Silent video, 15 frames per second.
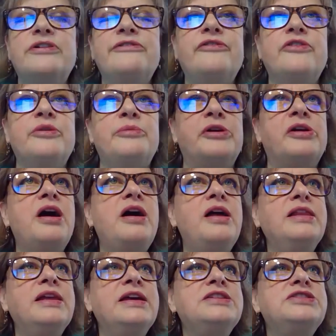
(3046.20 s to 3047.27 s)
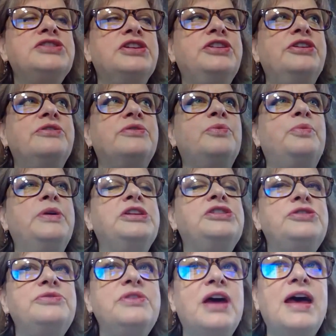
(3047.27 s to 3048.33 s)
a former college, we
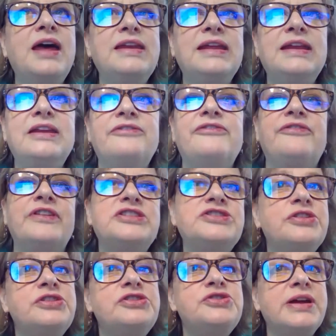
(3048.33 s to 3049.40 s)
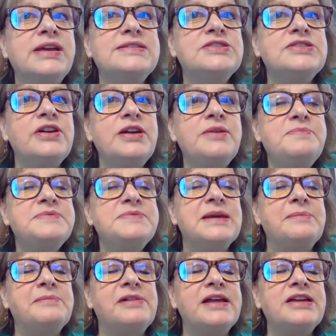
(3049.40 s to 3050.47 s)
do not need official transcripts.
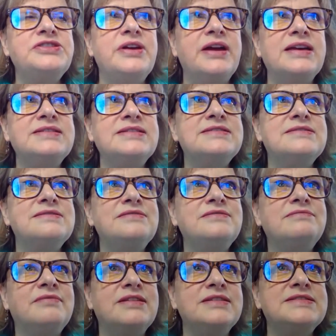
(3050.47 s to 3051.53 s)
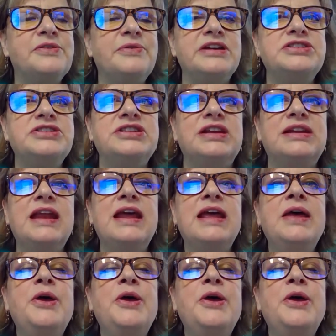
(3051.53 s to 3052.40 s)
I'm glad you asked this question.